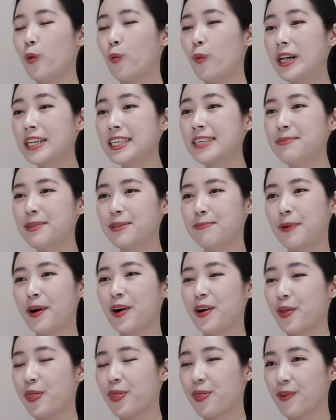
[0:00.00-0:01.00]
Welcome to
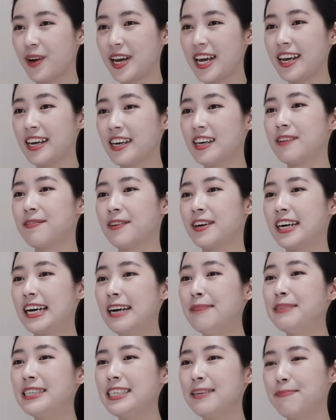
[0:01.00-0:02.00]
part three of our
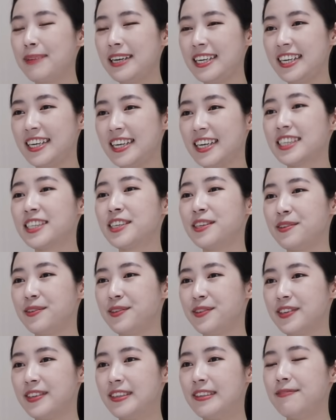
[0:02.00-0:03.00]
MCPTX
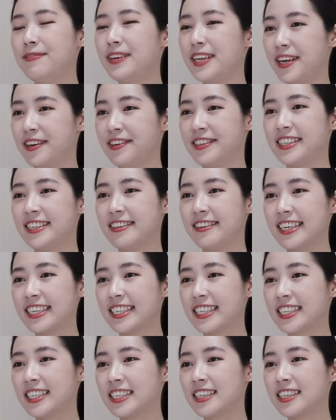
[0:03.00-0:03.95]
solution video series.